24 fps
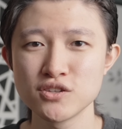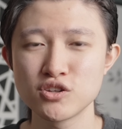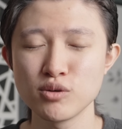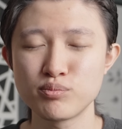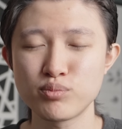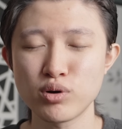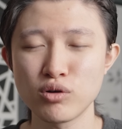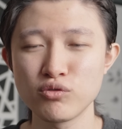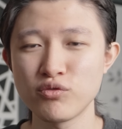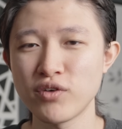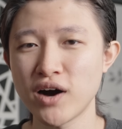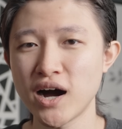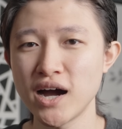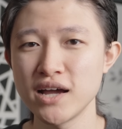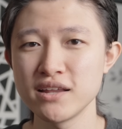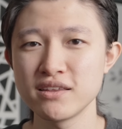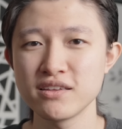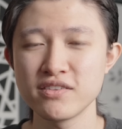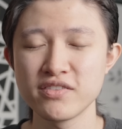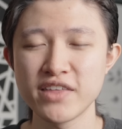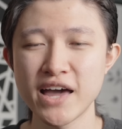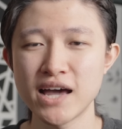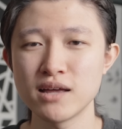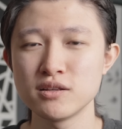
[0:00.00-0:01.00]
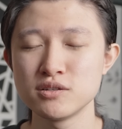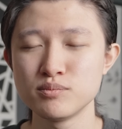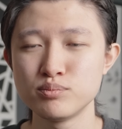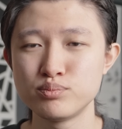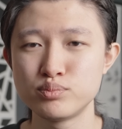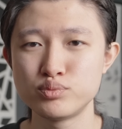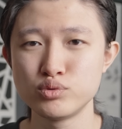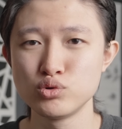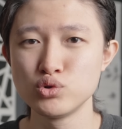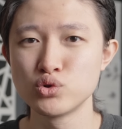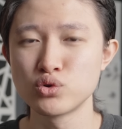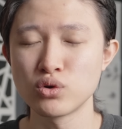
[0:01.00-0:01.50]
to provide that
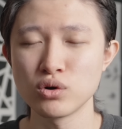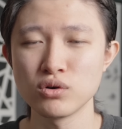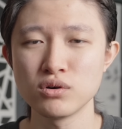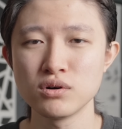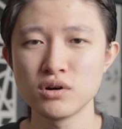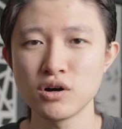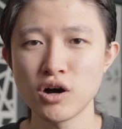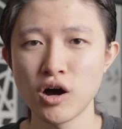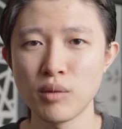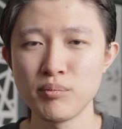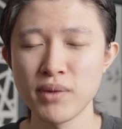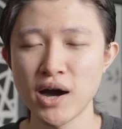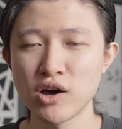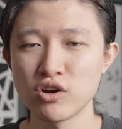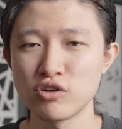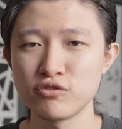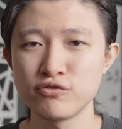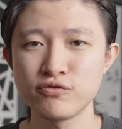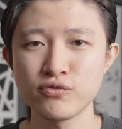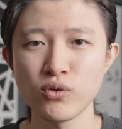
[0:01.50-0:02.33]
brutal amount of